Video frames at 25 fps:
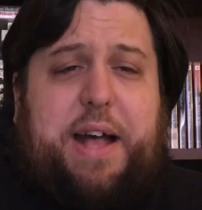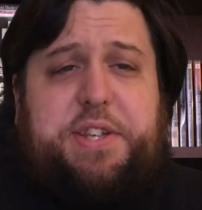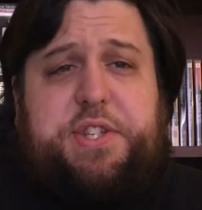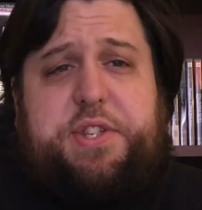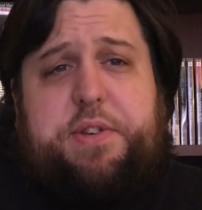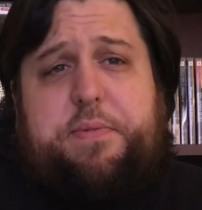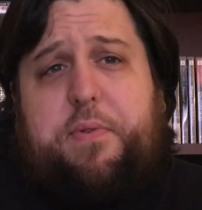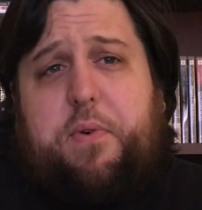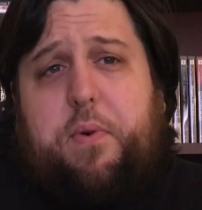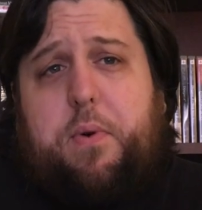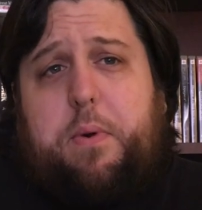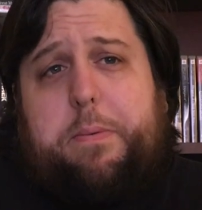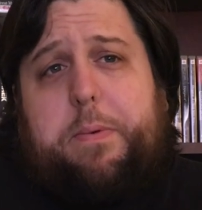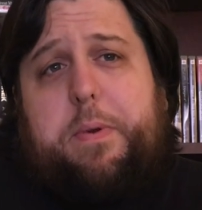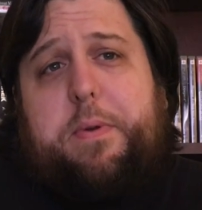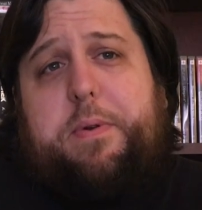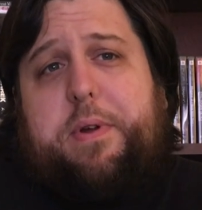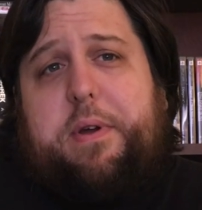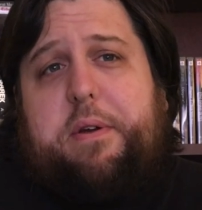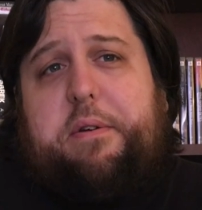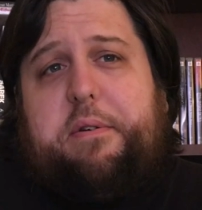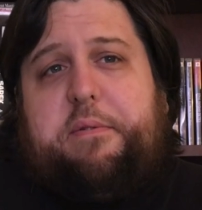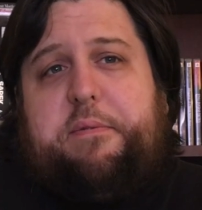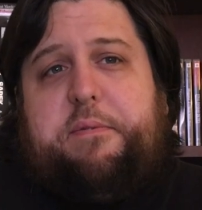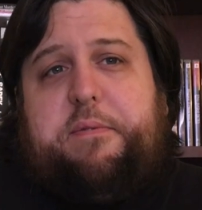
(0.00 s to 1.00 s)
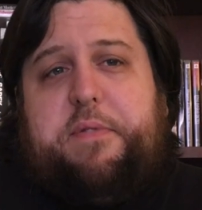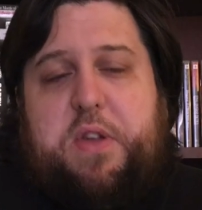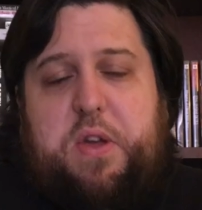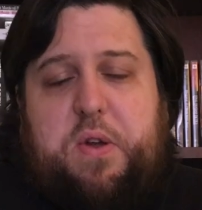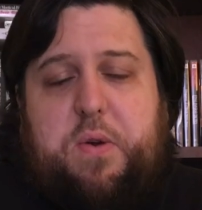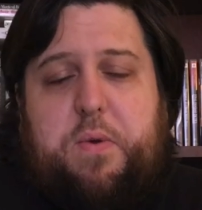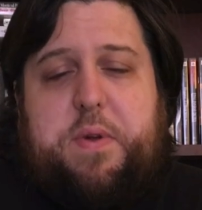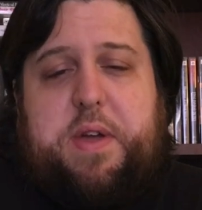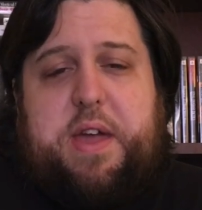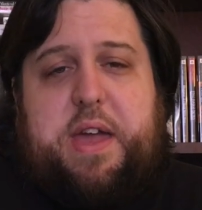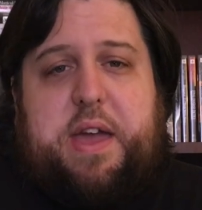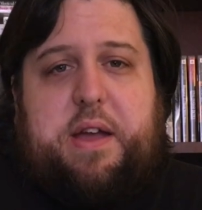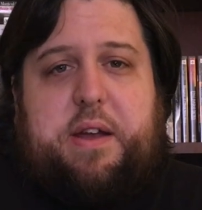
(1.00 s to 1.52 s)
Fast forward a
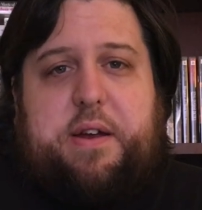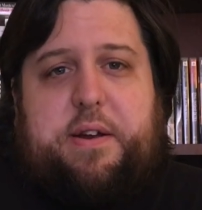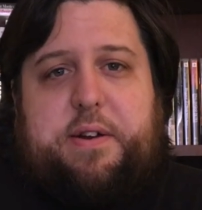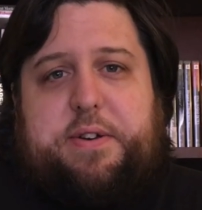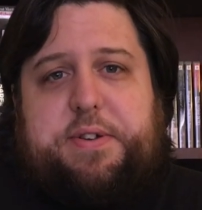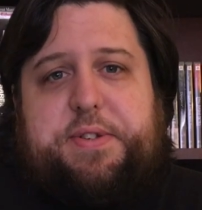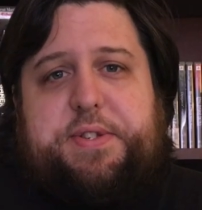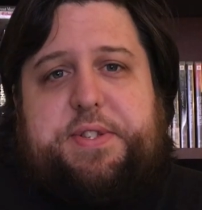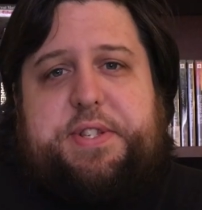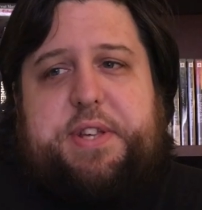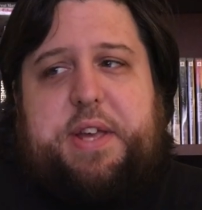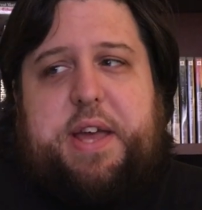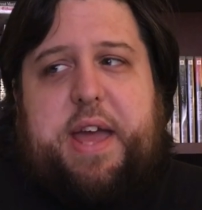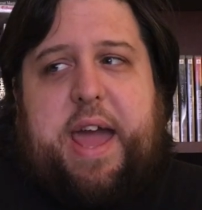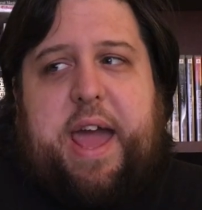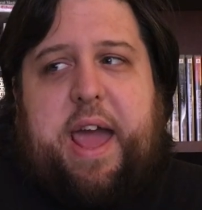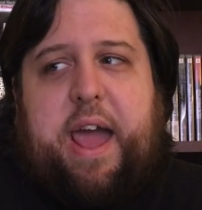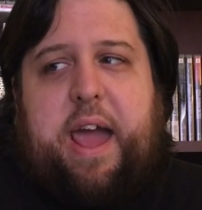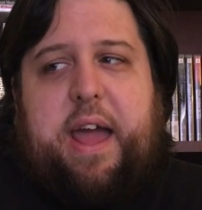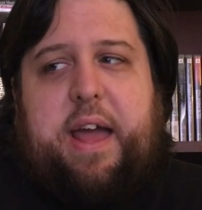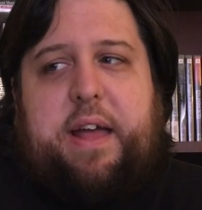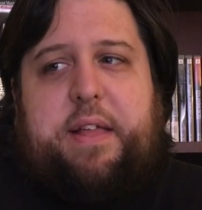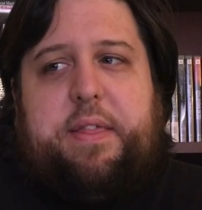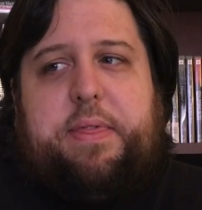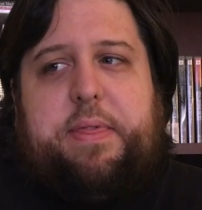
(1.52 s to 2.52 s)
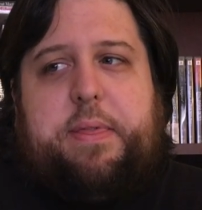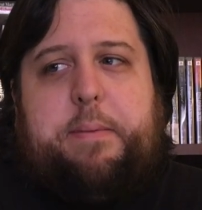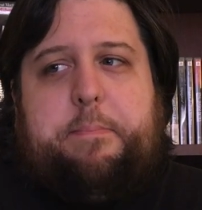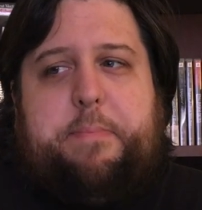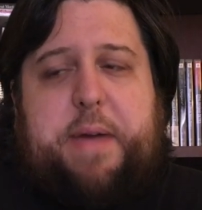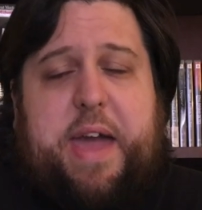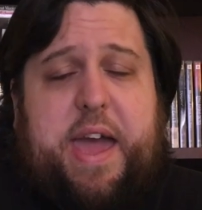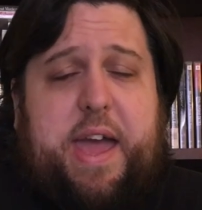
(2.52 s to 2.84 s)
few years, and